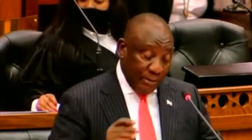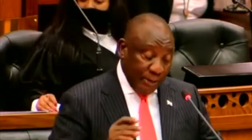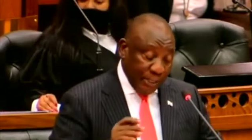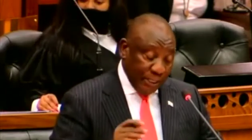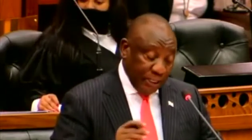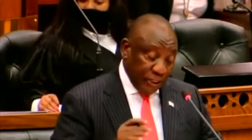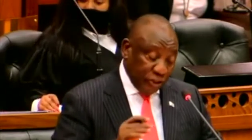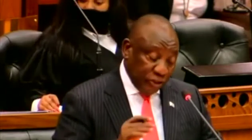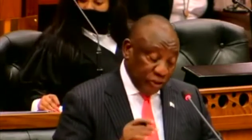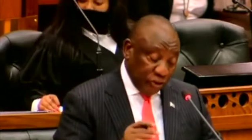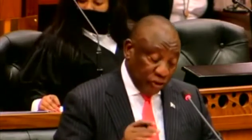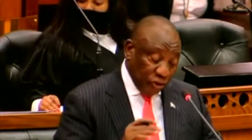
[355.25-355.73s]

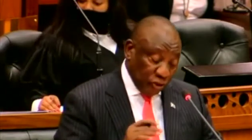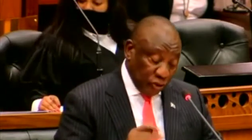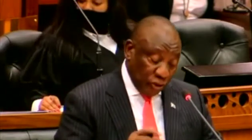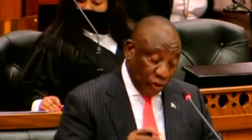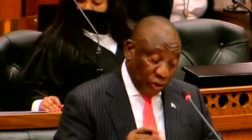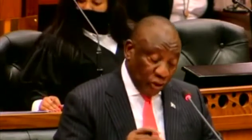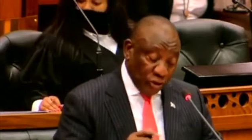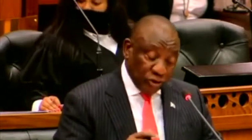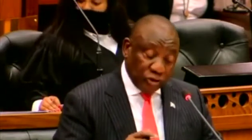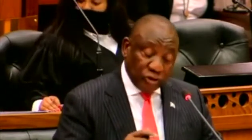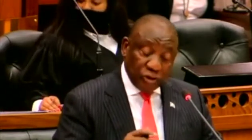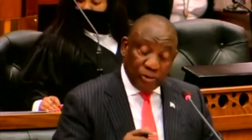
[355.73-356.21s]
But it should
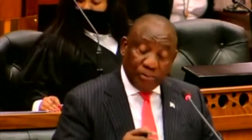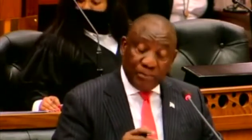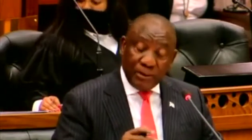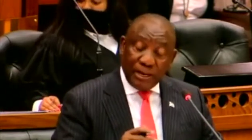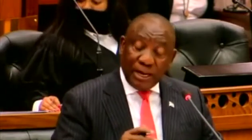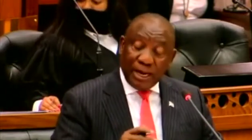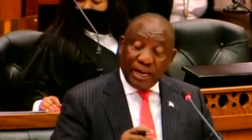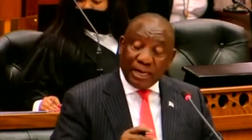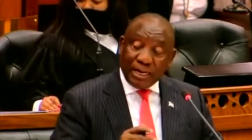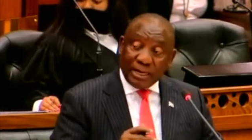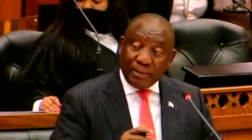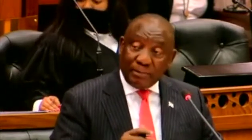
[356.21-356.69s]
also
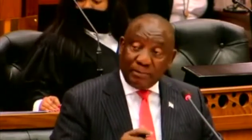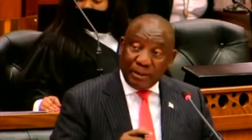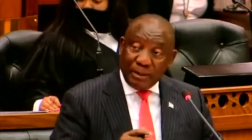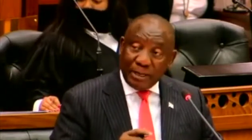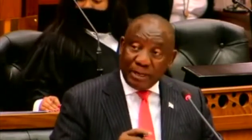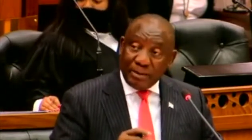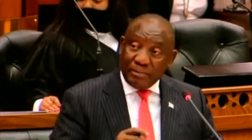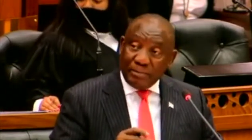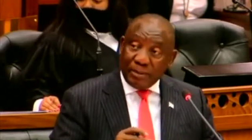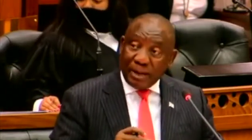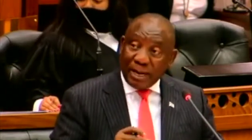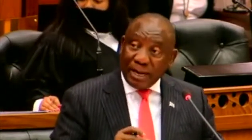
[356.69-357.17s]
be
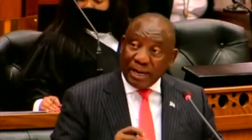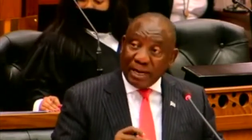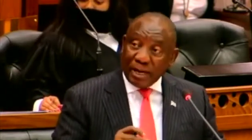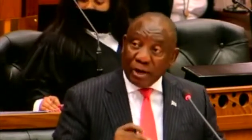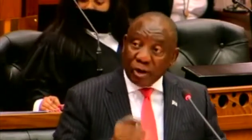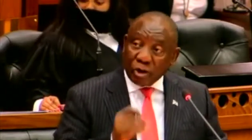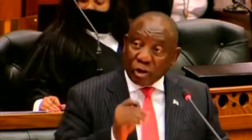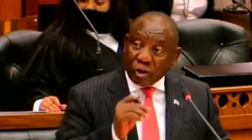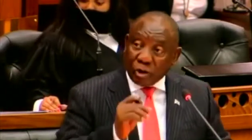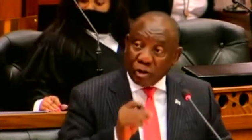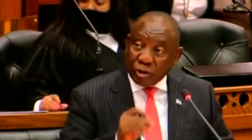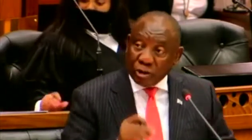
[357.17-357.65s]
underpinned
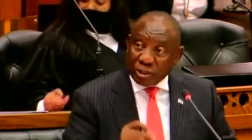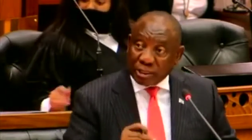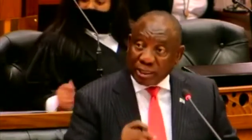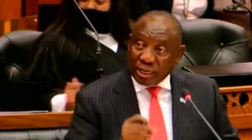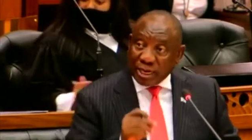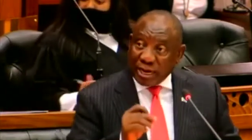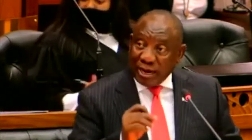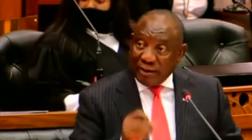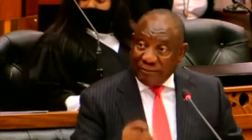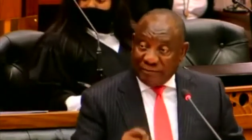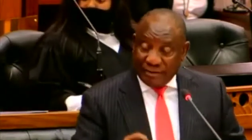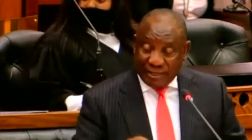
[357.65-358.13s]
by
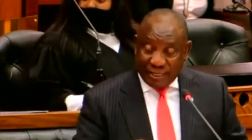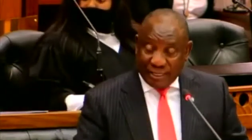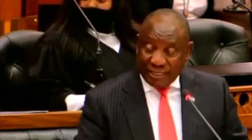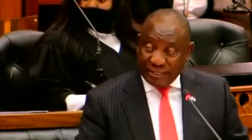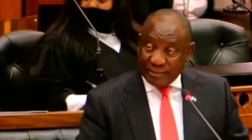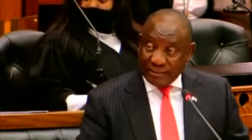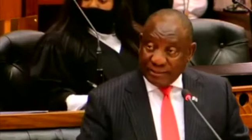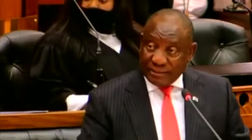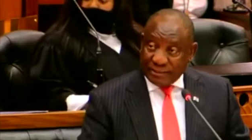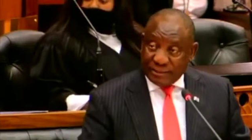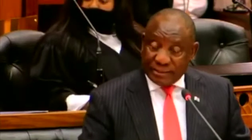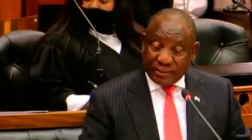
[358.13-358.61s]
good
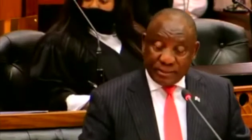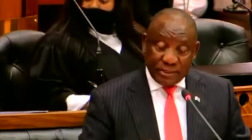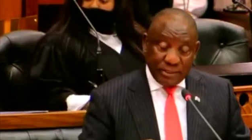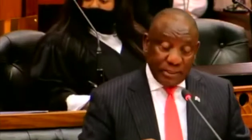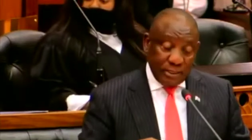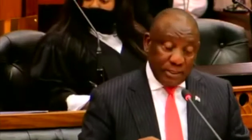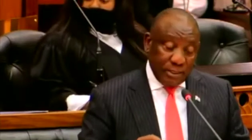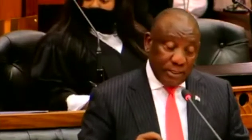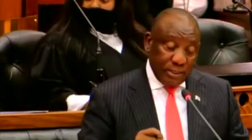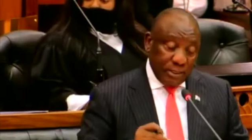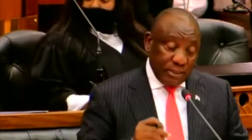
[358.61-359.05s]
governance.